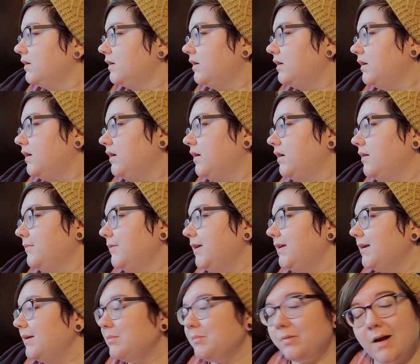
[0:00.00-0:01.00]

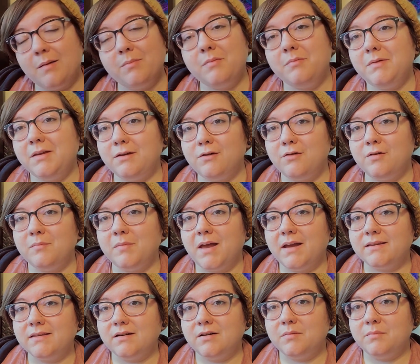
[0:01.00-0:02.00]
And I'm probably going
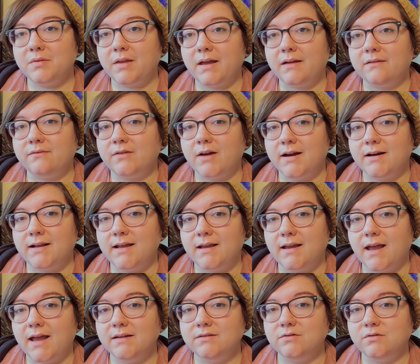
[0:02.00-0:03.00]
back there on Black Friday.
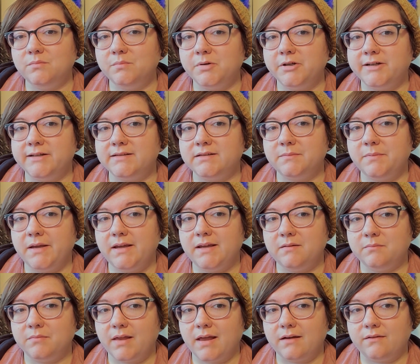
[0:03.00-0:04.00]
I don't participate
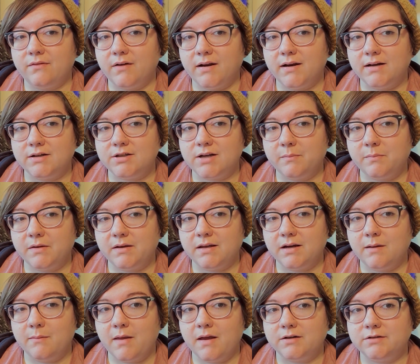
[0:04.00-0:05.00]
in Black Friday shopping,
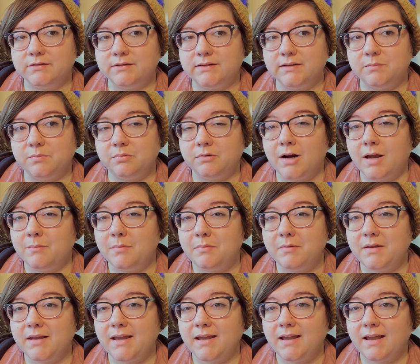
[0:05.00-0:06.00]
and I'm actually
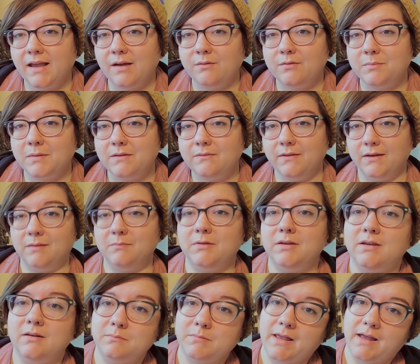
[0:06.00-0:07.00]
probably hanging out with my family
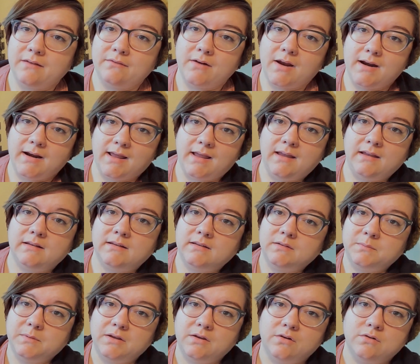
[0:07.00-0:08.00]
on Black Friday
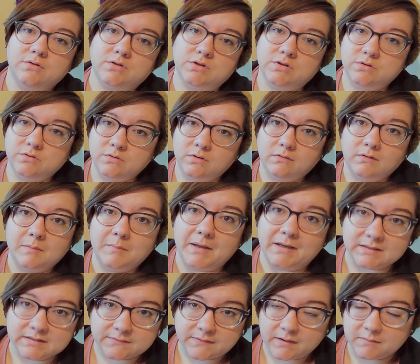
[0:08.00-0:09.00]
because we go to
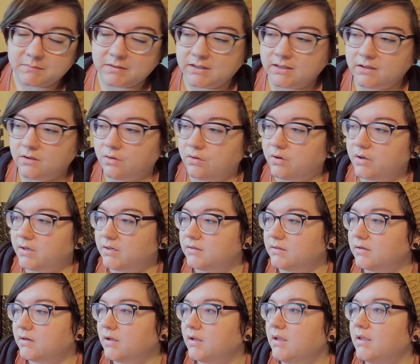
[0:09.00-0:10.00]
Rebecca's family
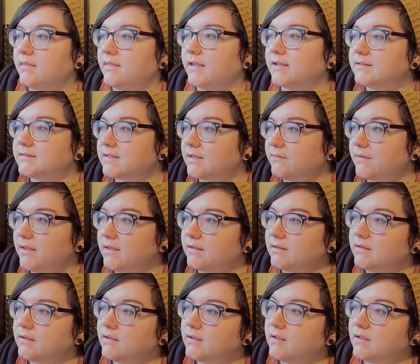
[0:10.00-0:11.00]
on
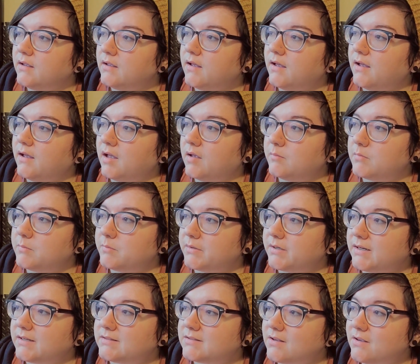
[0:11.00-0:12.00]
Thanksgiving.
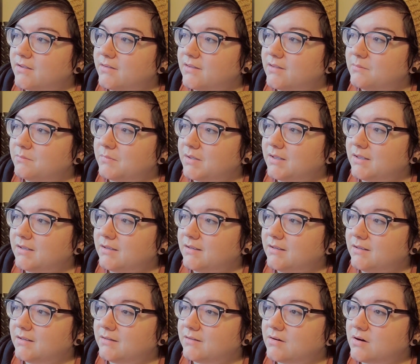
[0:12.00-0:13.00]
But I saw that
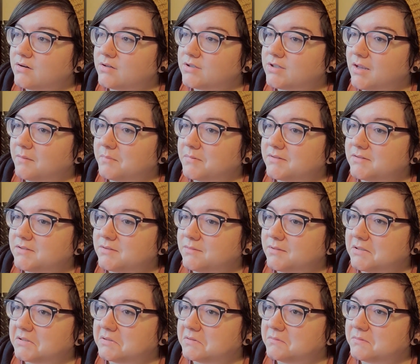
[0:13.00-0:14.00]
my yarn shop is
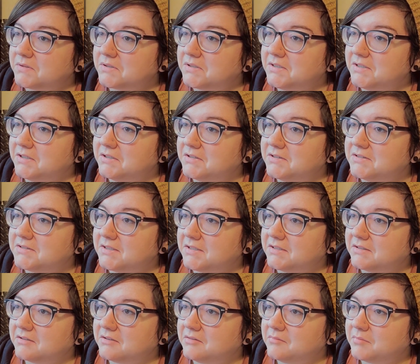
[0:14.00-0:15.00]
doing a really good
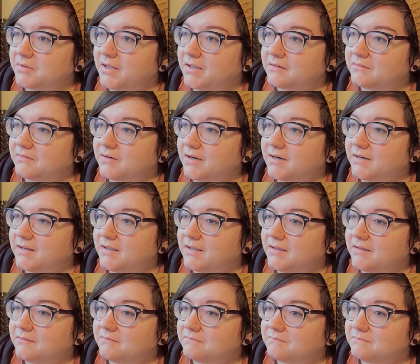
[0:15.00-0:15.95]
sale on Black Friday.